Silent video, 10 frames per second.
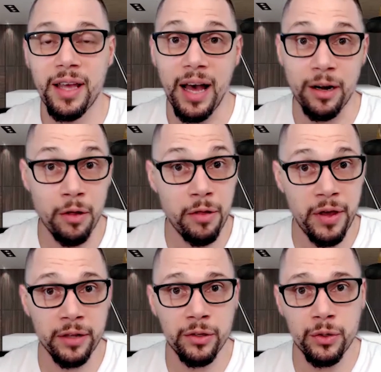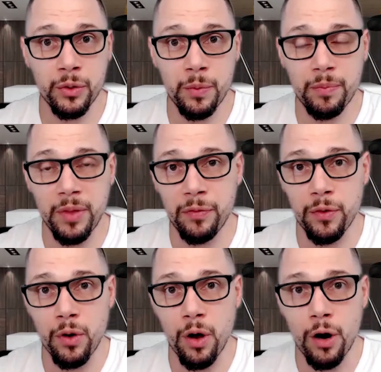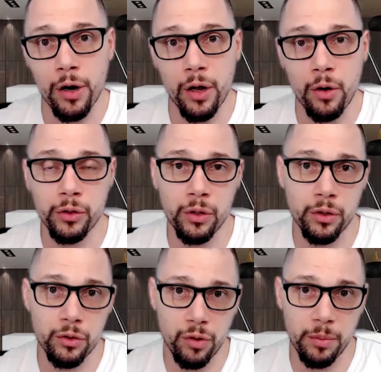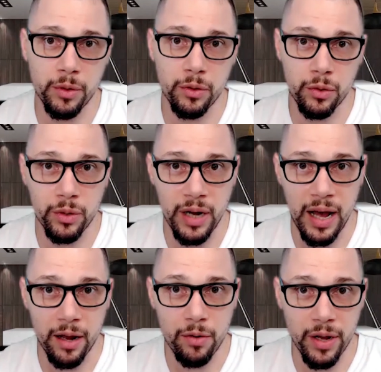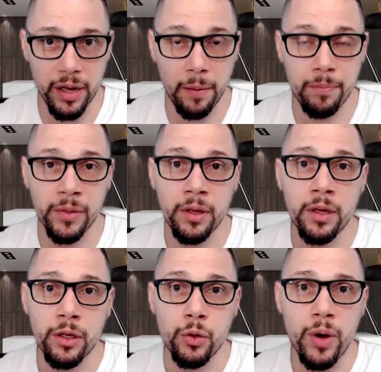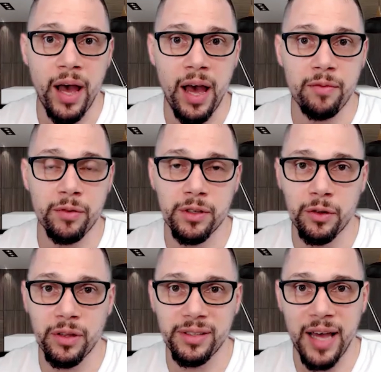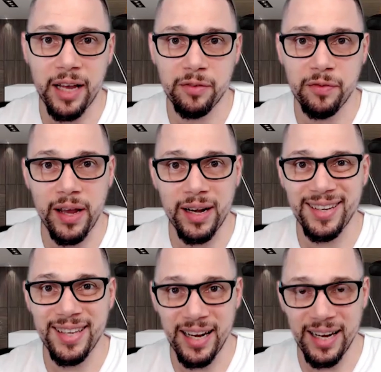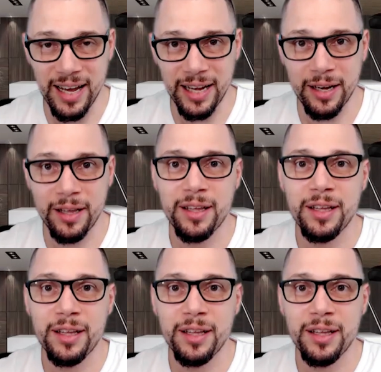Another thing too, if you are going to contribute to an IRA, you have until the tax filing deadline